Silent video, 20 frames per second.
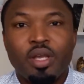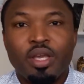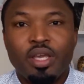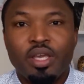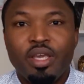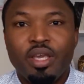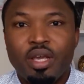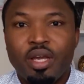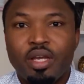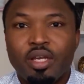
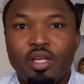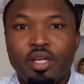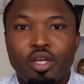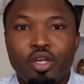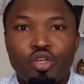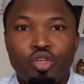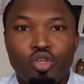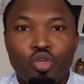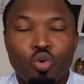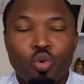Here
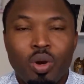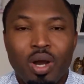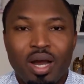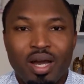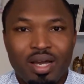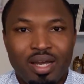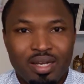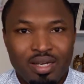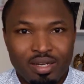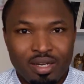you
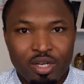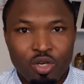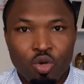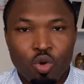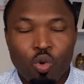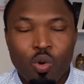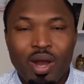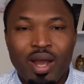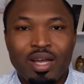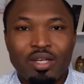are
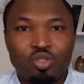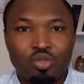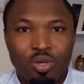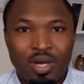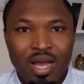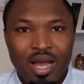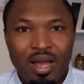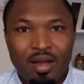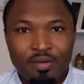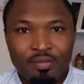required to
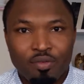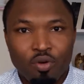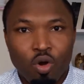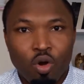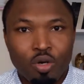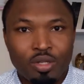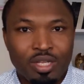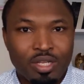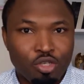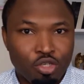have
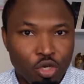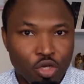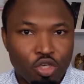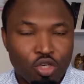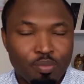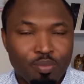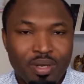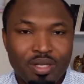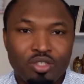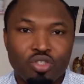other
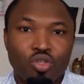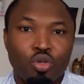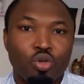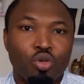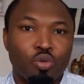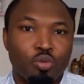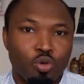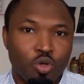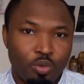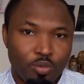documents so
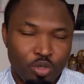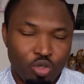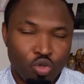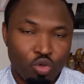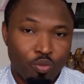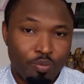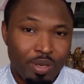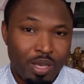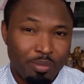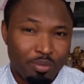
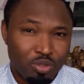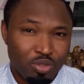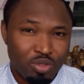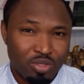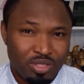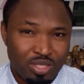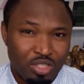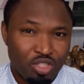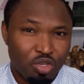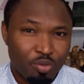you'll be able to
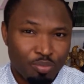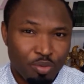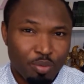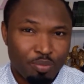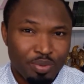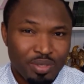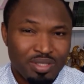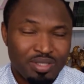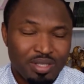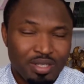set up your
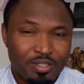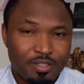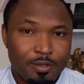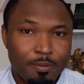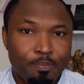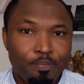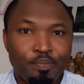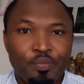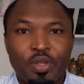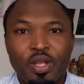business.
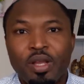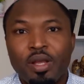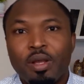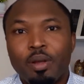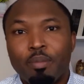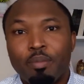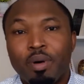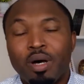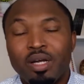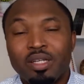
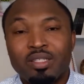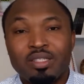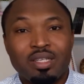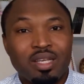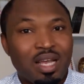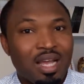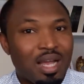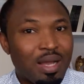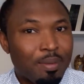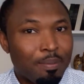But
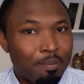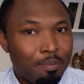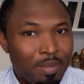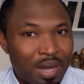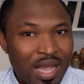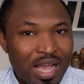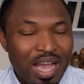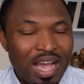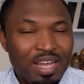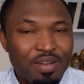
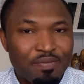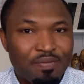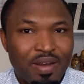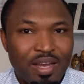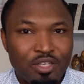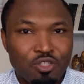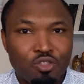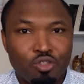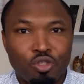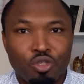my
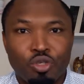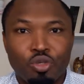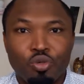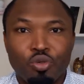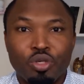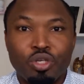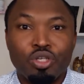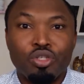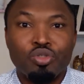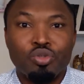advice to
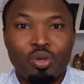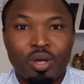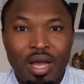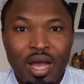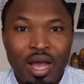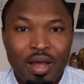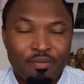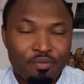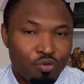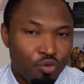you is to
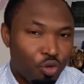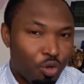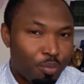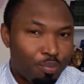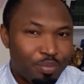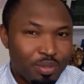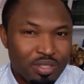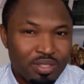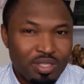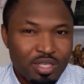have
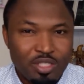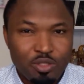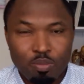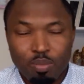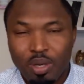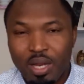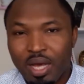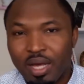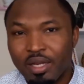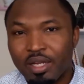your business
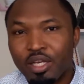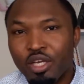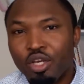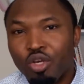plan,